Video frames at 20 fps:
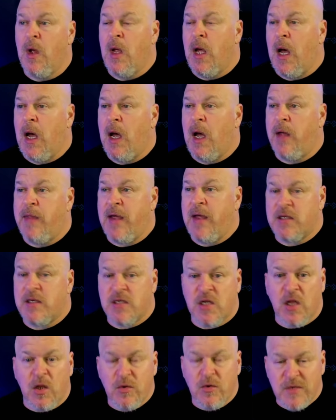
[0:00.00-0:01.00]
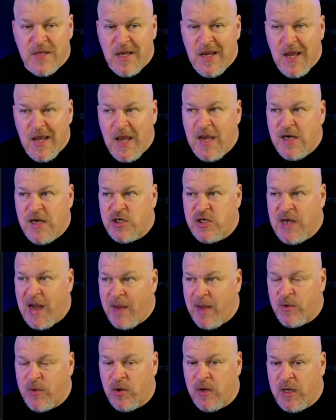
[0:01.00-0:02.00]
uh, that's closing a
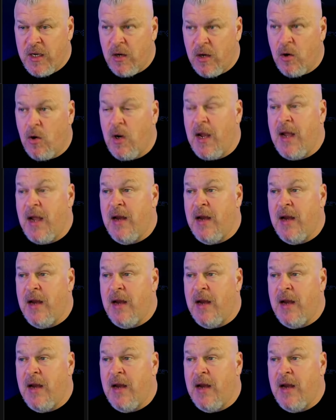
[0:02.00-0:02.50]
chapter here.